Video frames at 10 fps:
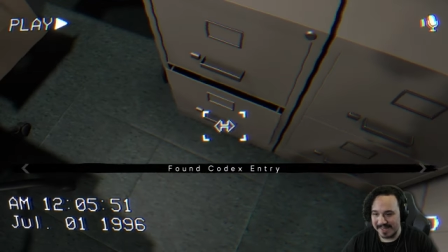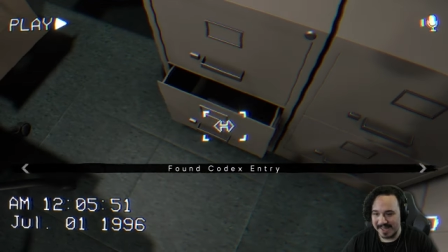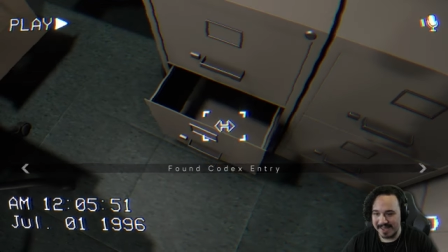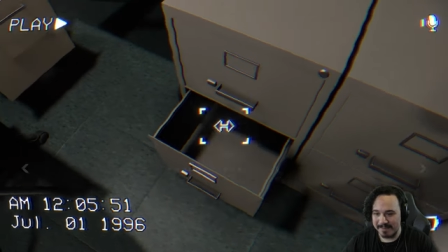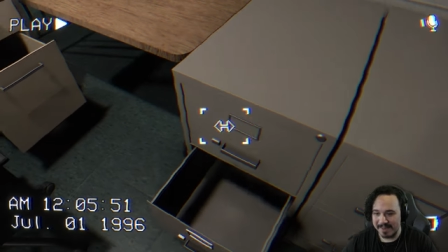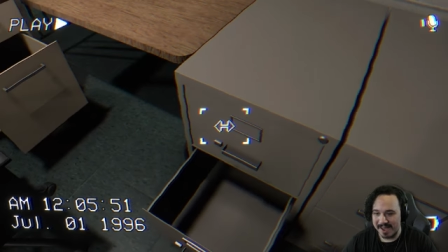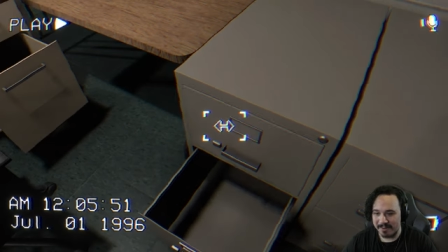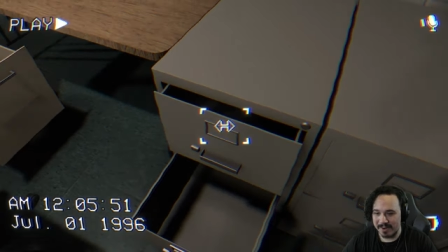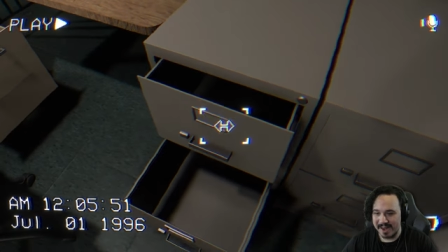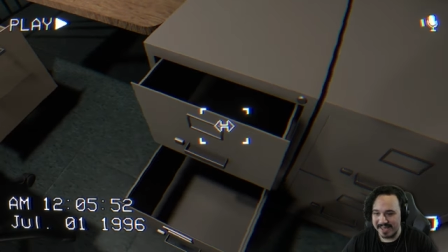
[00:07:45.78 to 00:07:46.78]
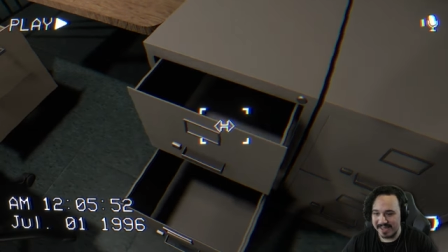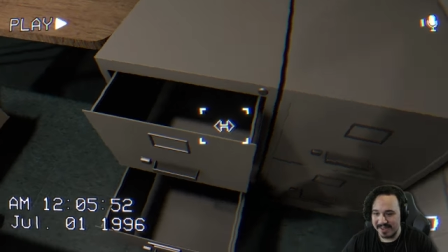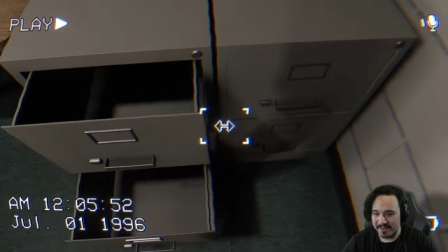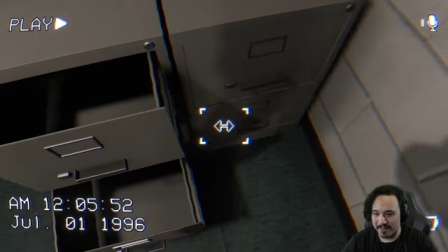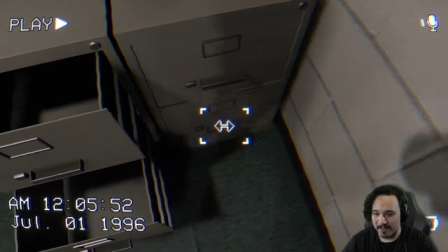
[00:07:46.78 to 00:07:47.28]
I am not ready
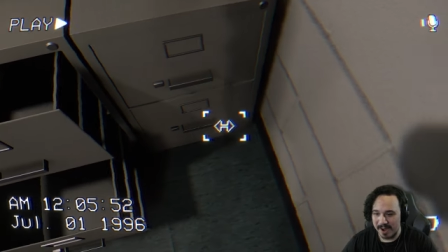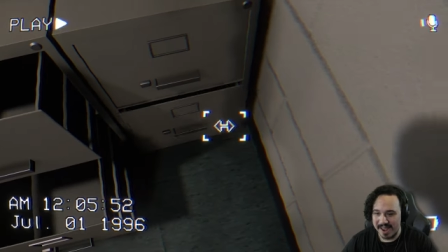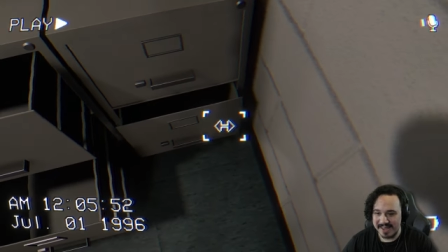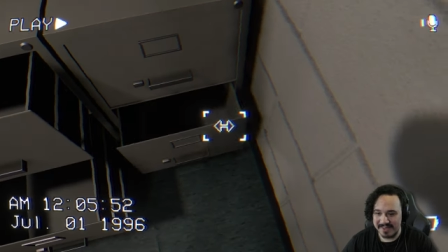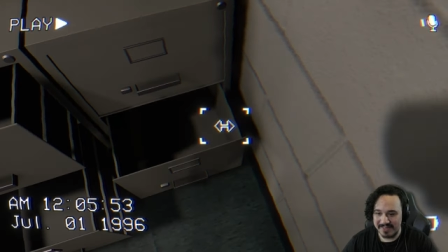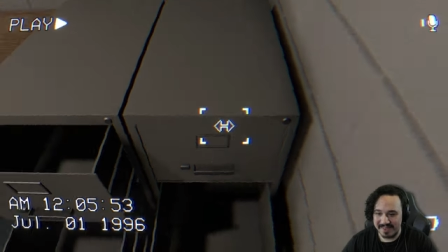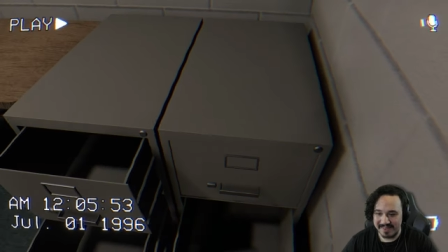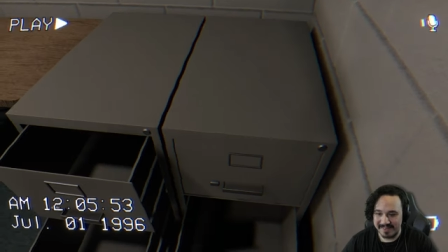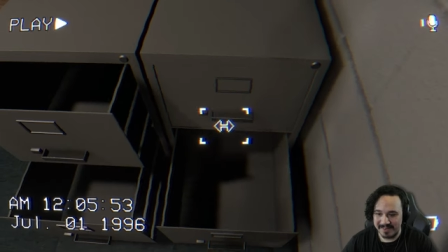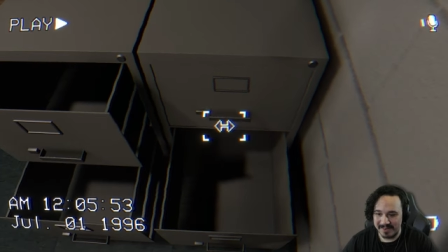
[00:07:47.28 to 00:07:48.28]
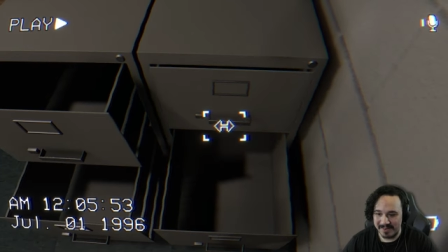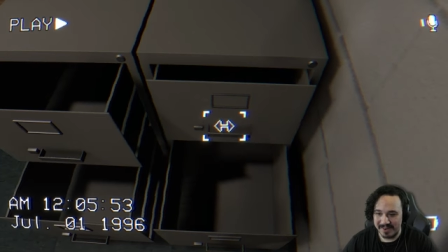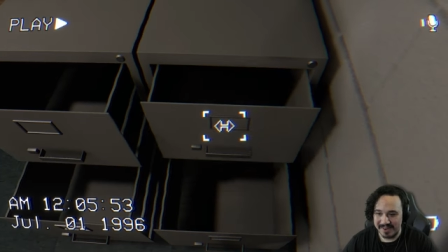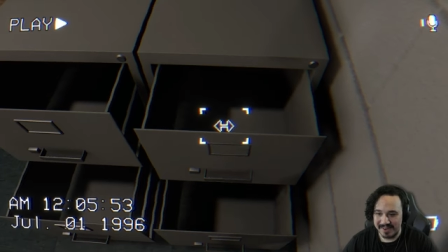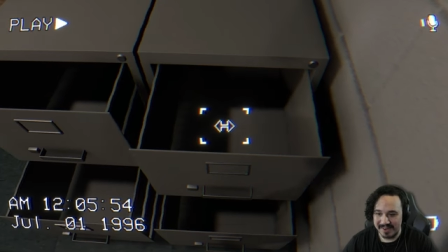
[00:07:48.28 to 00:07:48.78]
for any of this, dude.